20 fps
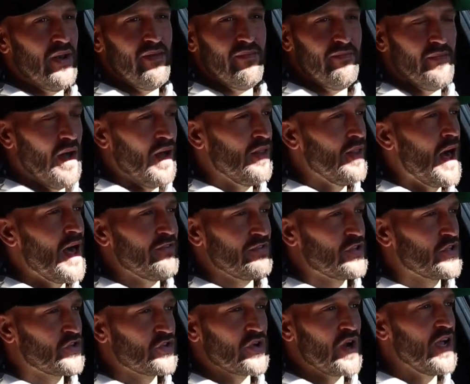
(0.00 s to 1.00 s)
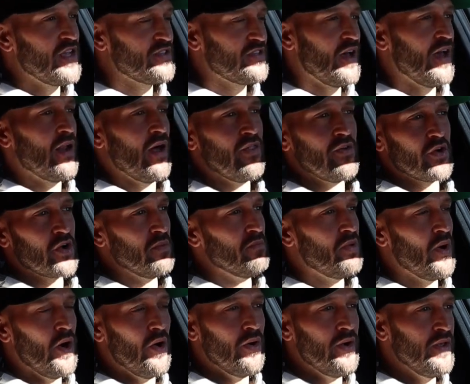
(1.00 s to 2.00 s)
a lot of stress on other
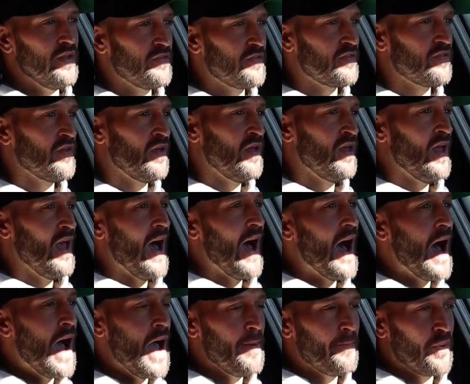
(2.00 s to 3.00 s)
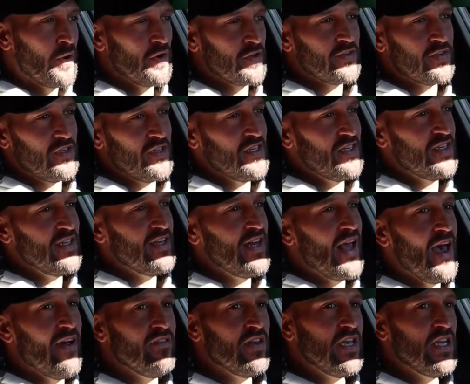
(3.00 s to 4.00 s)
components. I personally didn't
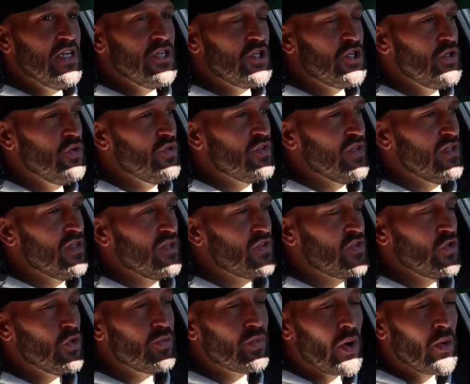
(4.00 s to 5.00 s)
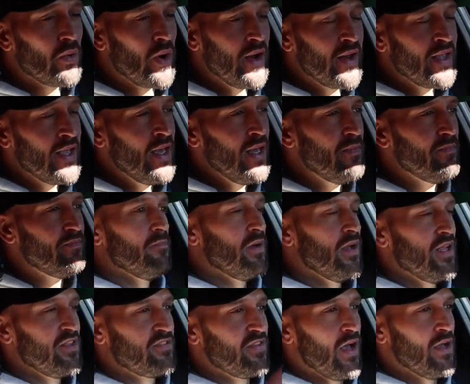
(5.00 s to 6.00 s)
have any issues in the Supra running it,
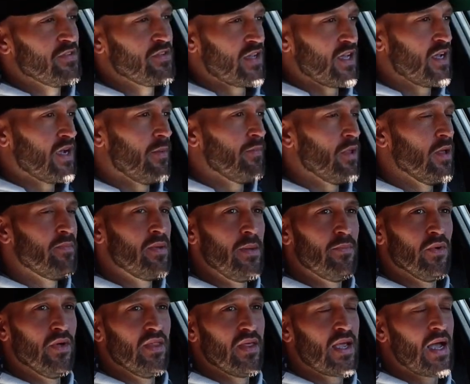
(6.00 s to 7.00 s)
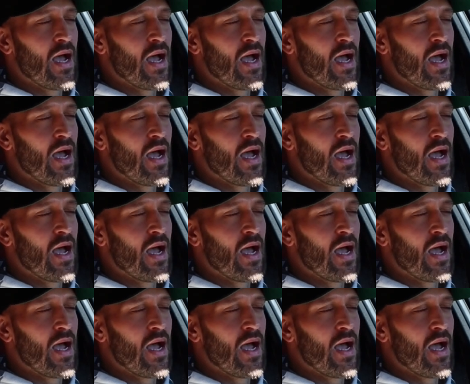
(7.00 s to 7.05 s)
but it sounds like a couple of people in the